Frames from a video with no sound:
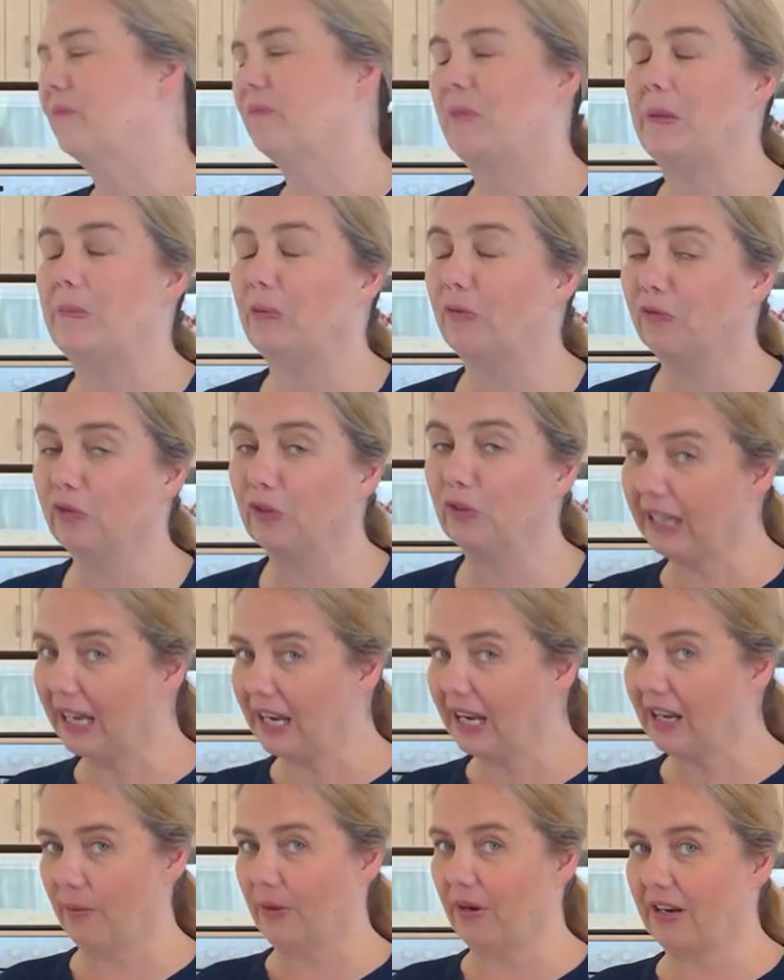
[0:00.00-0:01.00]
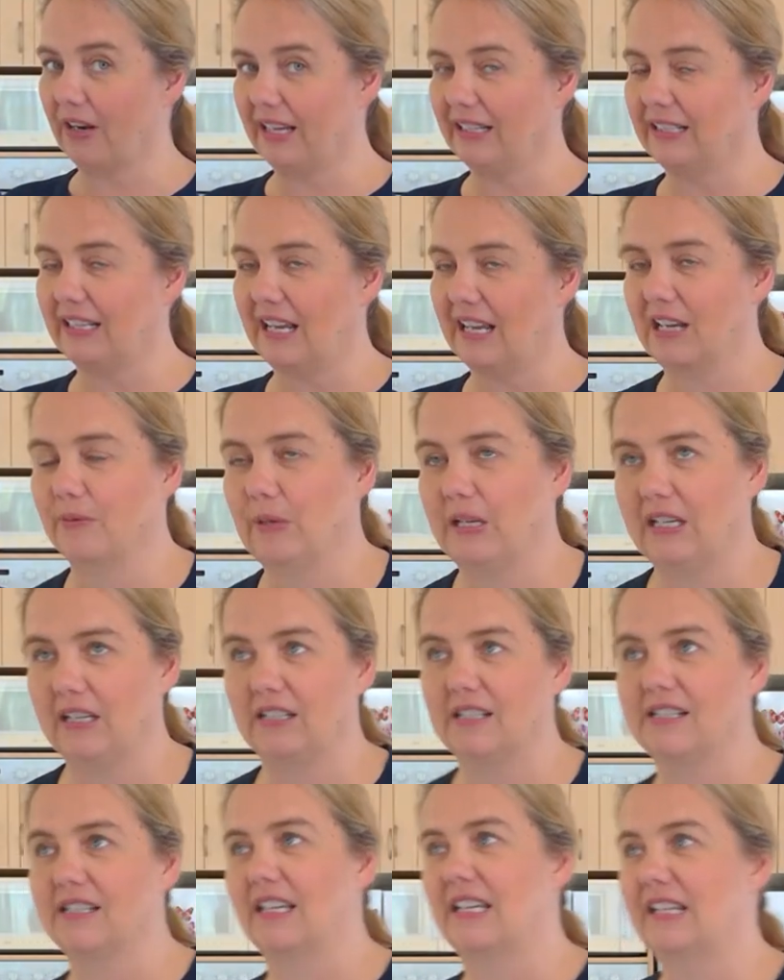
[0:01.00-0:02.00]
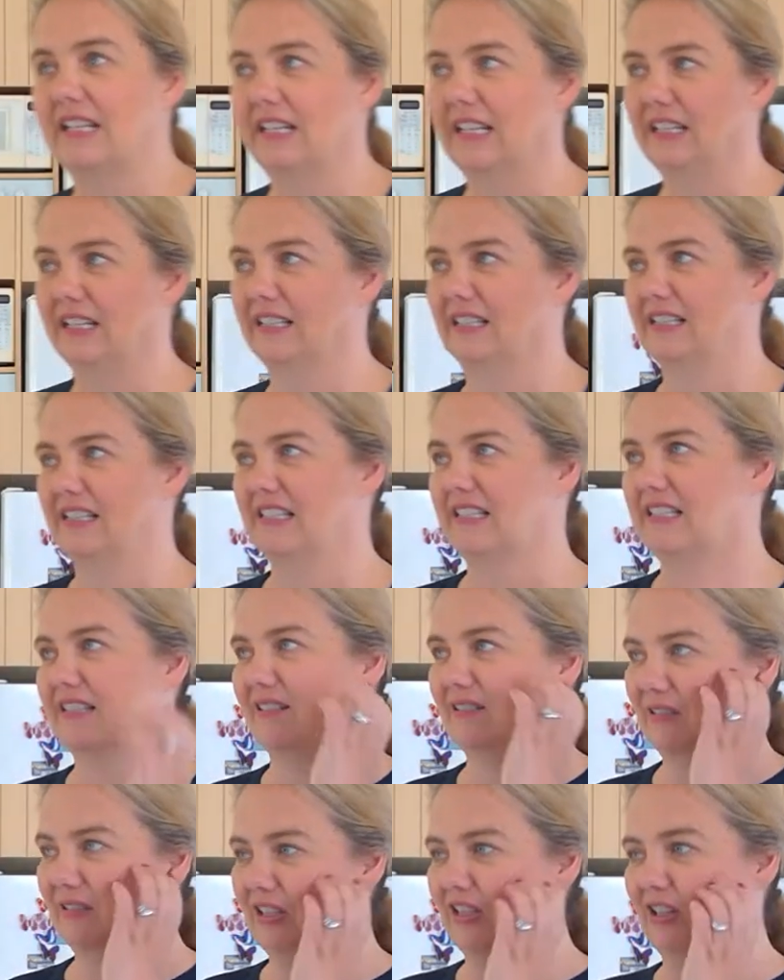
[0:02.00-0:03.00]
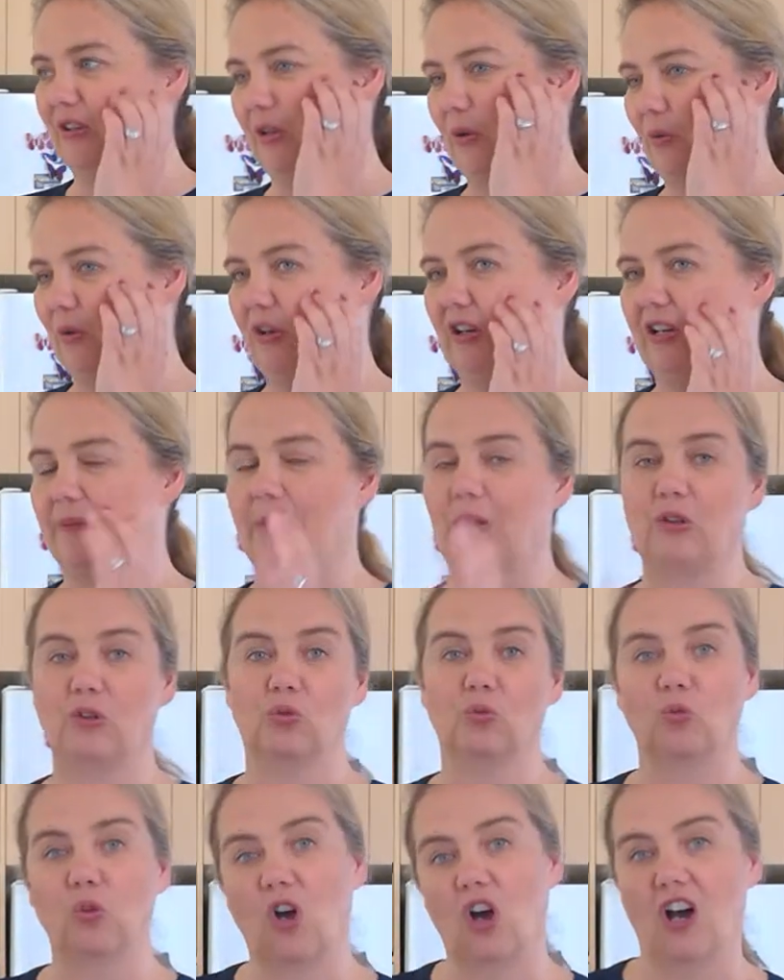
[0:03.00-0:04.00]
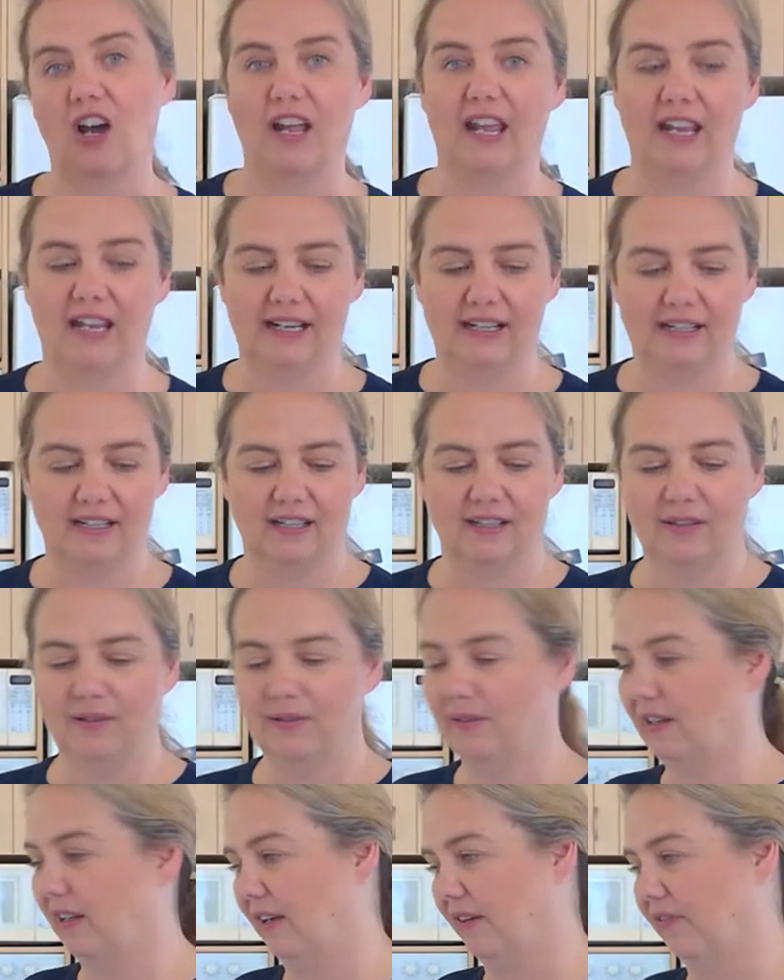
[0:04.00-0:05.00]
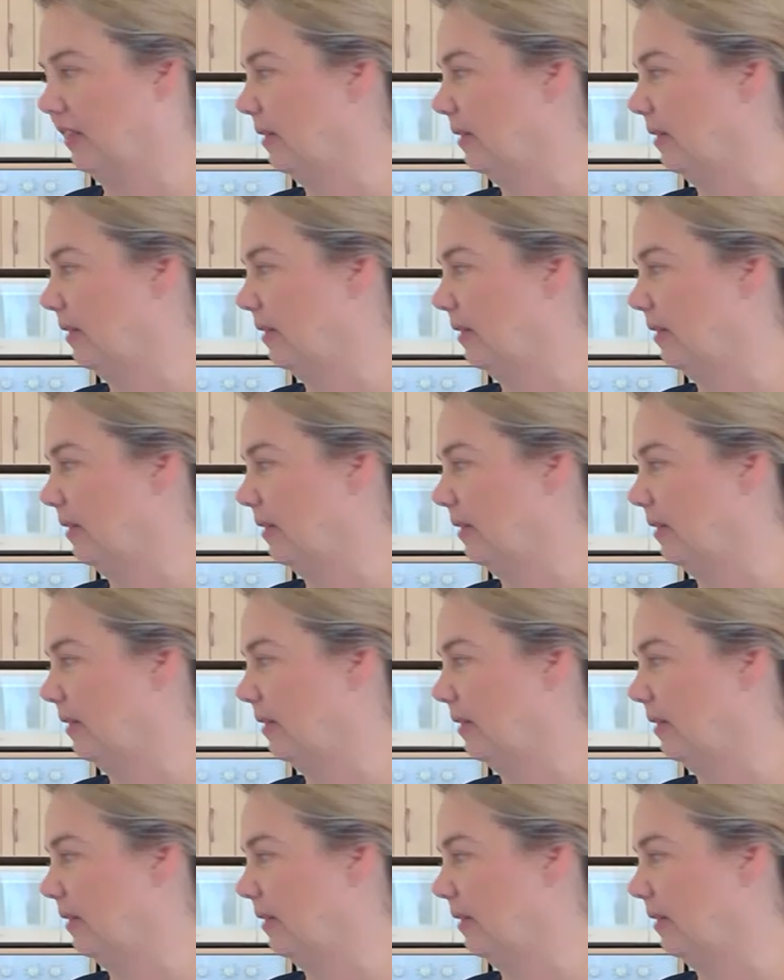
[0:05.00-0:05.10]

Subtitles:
people freak out about eggnog because it is, you know, they worry about the raw egg of